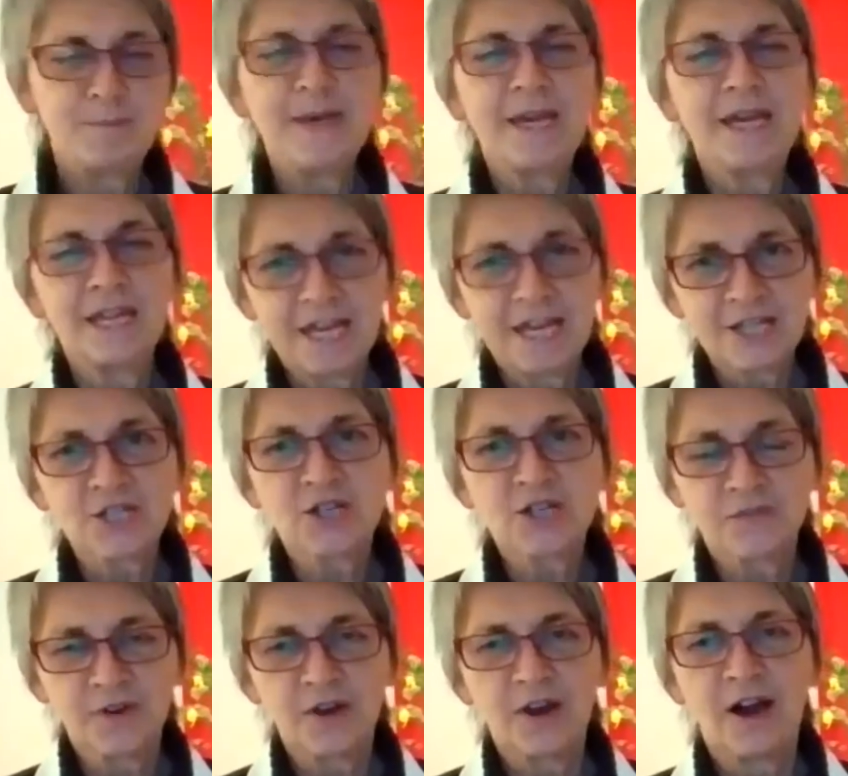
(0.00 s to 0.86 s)
Being an
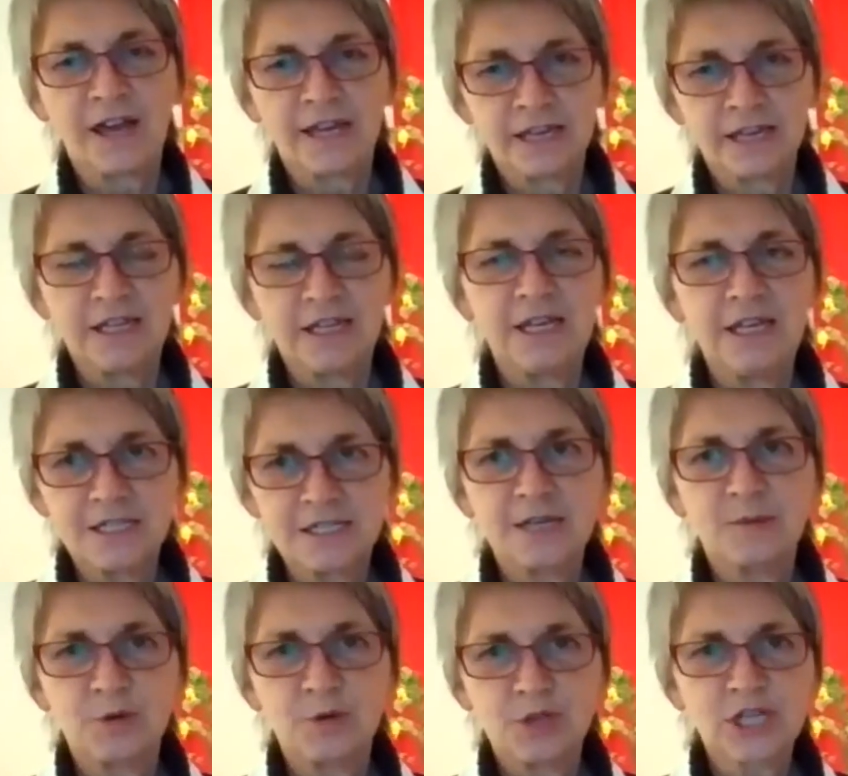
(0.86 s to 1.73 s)
extrovert, I can
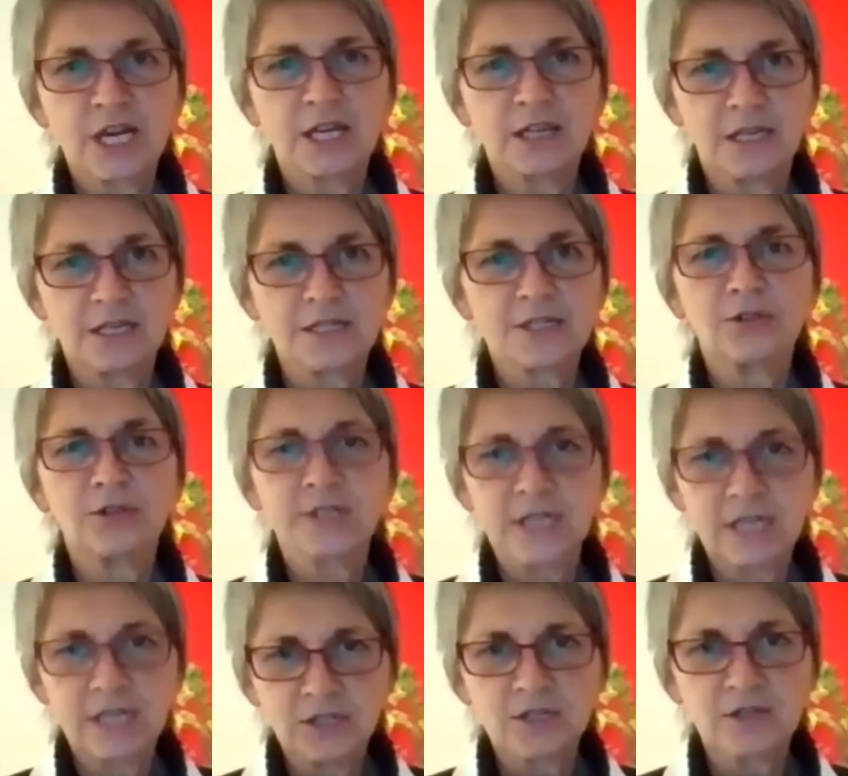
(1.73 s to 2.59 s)
easily project this
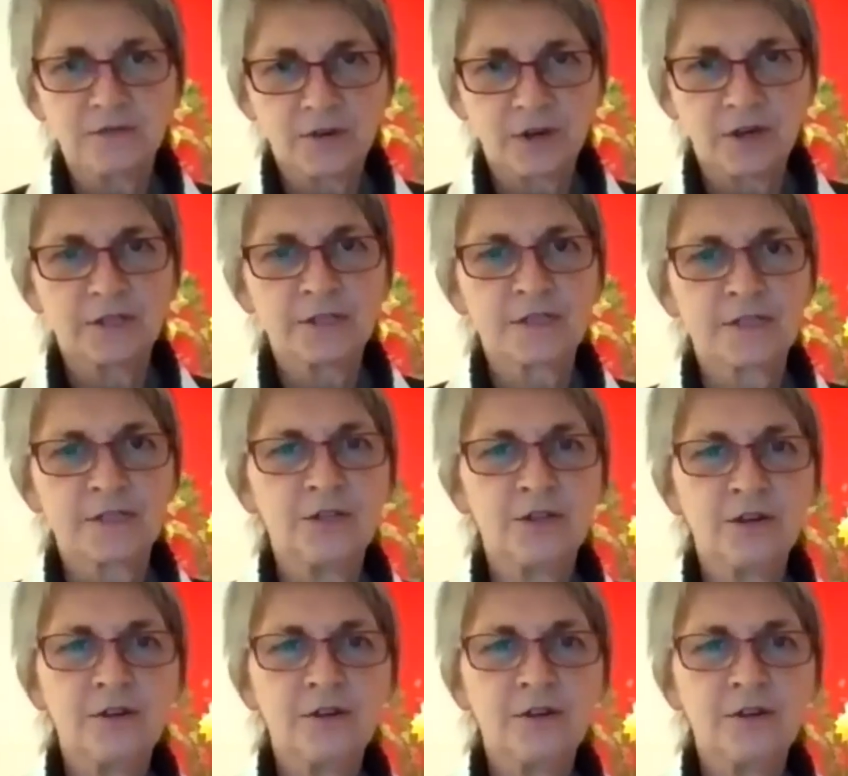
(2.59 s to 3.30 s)
onto introverts.